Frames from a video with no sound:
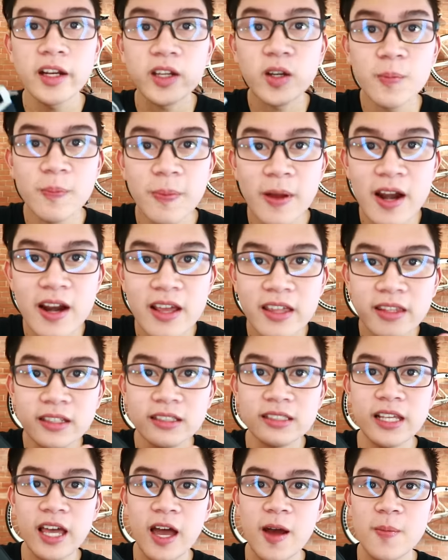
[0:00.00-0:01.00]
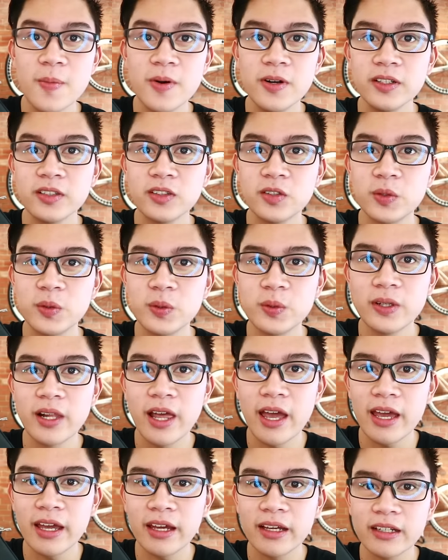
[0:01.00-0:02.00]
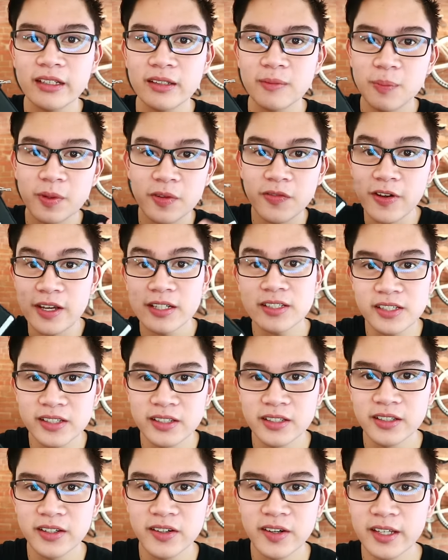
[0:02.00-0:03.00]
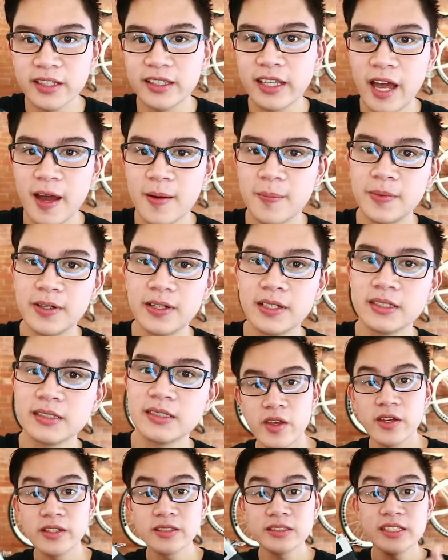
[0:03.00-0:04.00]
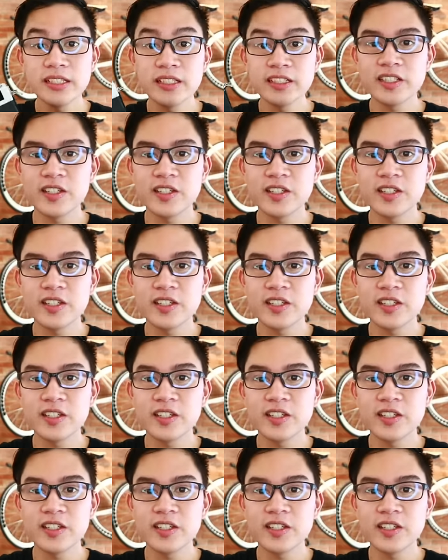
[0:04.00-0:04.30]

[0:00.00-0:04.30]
And comparing this camera to like professional grade cameras, you can still